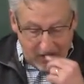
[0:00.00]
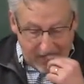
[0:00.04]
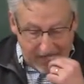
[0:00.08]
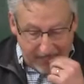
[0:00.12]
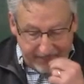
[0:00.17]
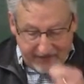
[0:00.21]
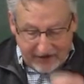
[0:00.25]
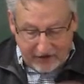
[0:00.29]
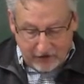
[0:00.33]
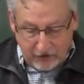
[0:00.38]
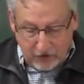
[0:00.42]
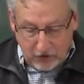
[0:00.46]

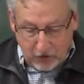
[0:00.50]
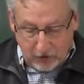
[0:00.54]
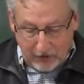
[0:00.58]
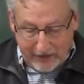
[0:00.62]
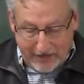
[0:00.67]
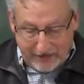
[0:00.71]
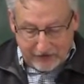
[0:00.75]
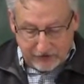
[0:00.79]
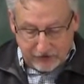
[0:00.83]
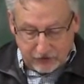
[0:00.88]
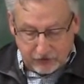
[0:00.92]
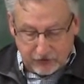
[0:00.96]
And they are no
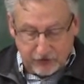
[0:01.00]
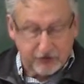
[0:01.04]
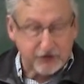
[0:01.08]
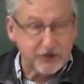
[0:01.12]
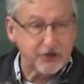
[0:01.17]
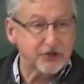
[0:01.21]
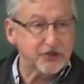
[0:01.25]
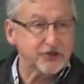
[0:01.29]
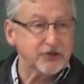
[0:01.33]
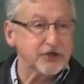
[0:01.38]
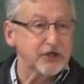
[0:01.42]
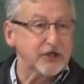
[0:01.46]
less
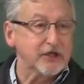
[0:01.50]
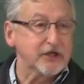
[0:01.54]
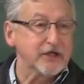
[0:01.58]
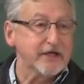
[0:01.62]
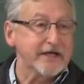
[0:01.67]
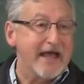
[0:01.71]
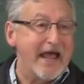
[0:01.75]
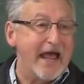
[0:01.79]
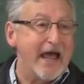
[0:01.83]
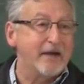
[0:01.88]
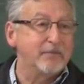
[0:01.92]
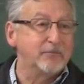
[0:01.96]

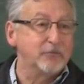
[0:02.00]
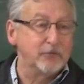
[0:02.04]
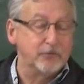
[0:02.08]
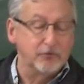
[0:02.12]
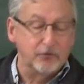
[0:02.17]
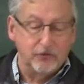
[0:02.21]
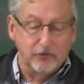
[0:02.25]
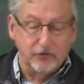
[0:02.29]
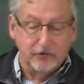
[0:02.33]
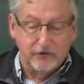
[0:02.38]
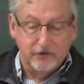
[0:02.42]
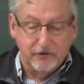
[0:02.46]
artistically
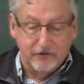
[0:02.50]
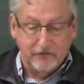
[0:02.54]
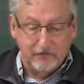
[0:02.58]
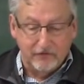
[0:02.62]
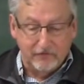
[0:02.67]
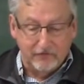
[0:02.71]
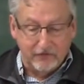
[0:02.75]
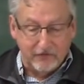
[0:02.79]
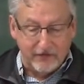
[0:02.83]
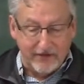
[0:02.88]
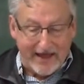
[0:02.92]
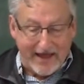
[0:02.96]
admirable
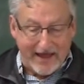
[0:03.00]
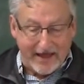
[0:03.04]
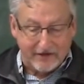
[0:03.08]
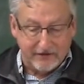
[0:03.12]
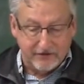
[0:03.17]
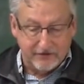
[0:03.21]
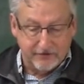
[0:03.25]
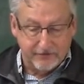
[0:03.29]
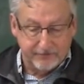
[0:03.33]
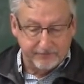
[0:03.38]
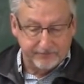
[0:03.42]
for that.